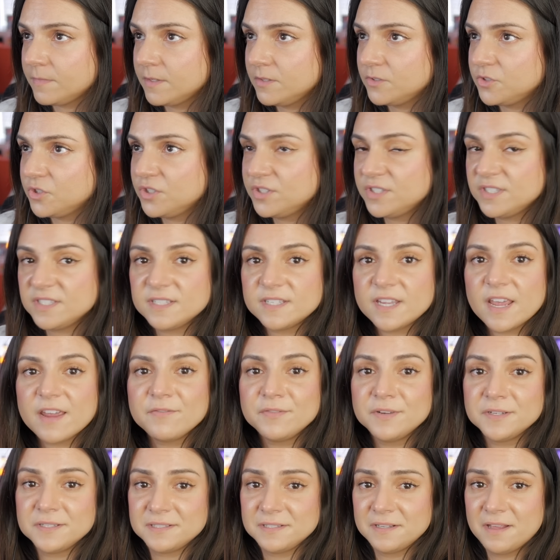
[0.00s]
Just saved
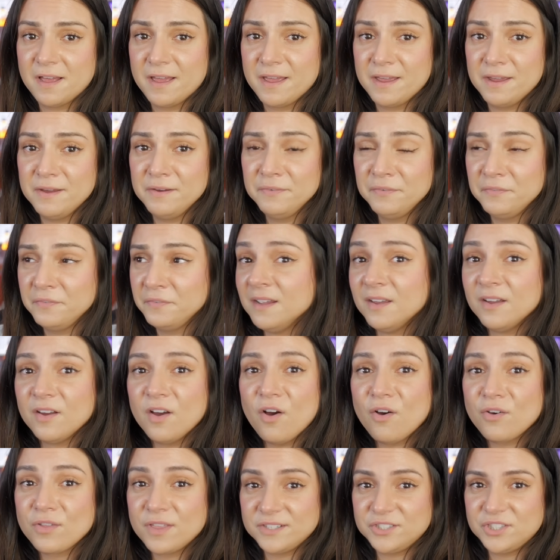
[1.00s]
his life.
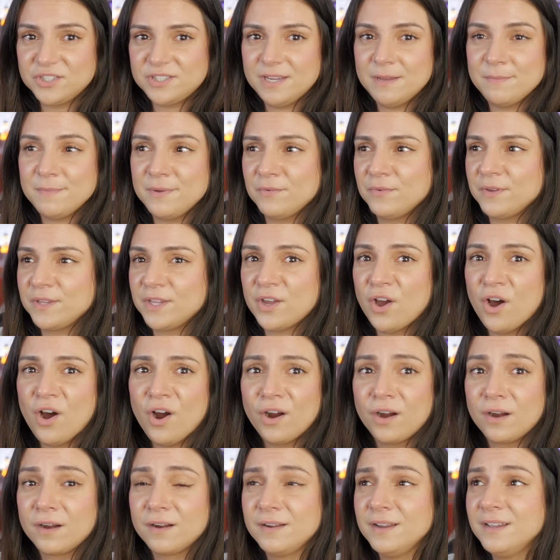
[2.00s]
Oh, that just hit me really
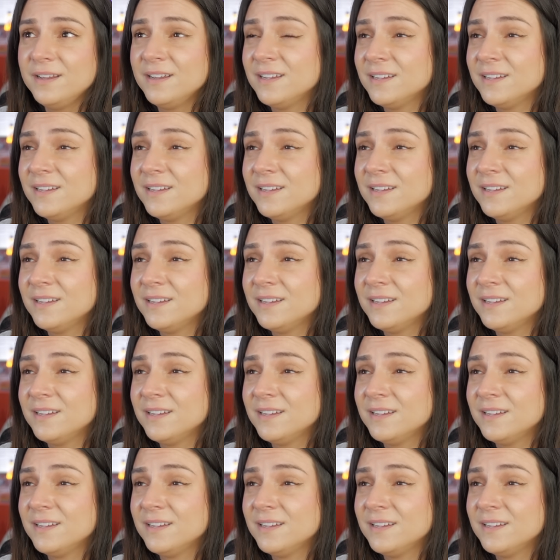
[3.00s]
hard.